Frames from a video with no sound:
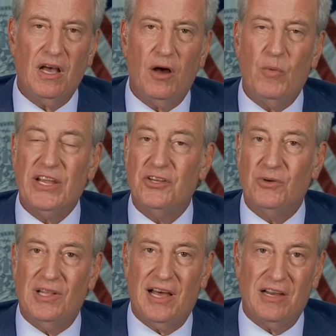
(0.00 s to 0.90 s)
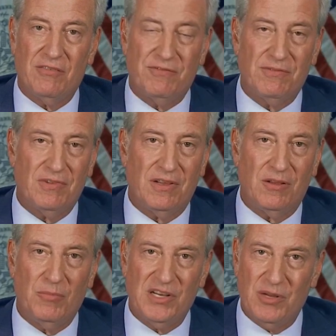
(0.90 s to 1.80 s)
Uh, we can do a lot of
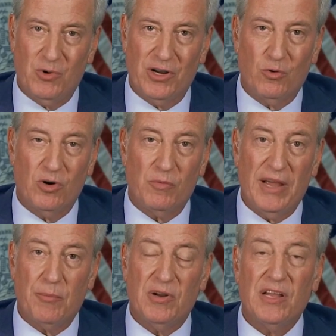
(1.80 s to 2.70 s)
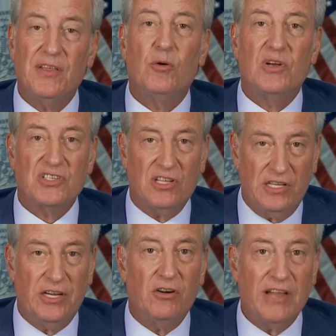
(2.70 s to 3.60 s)
uh, Monday morning quarterback, Just but I think what's
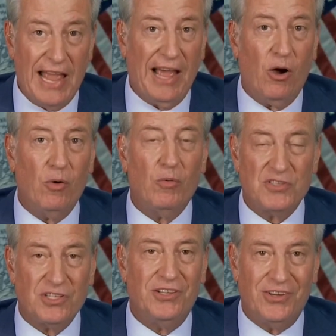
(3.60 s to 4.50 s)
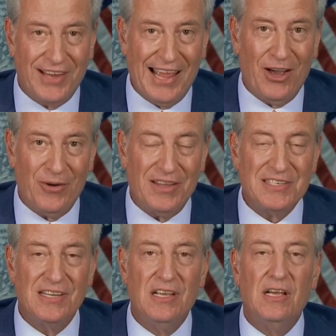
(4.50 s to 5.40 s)
clear now, what's clear now
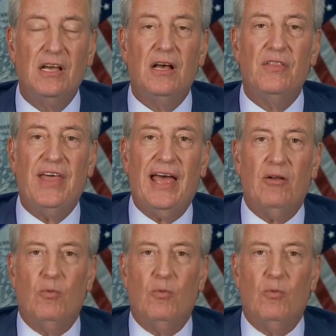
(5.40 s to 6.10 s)
is that